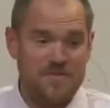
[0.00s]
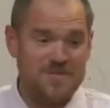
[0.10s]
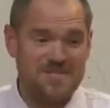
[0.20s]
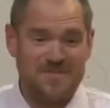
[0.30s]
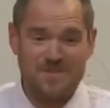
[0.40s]
the
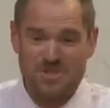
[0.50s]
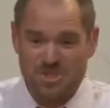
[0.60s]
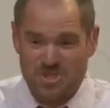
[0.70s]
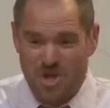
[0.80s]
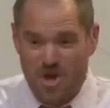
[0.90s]
seven
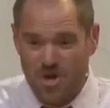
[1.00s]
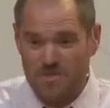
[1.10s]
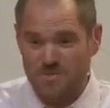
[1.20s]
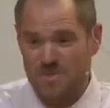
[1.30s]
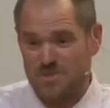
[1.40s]

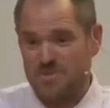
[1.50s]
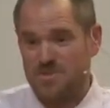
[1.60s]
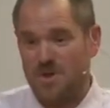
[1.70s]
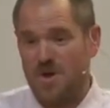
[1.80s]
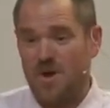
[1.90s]
stars which you
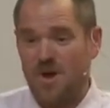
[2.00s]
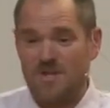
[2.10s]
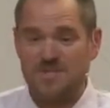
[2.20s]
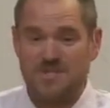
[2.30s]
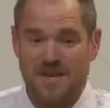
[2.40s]
saw are
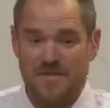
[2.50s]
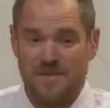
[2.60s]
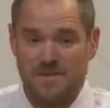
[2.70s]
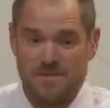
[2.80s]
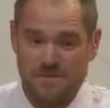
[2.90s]

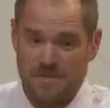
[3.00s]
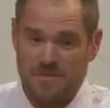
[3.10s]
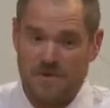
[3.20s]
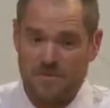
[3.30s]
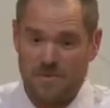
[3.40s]
seven,
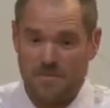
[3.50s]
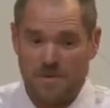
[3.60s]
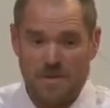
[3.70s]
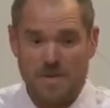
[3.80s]
anybody remember?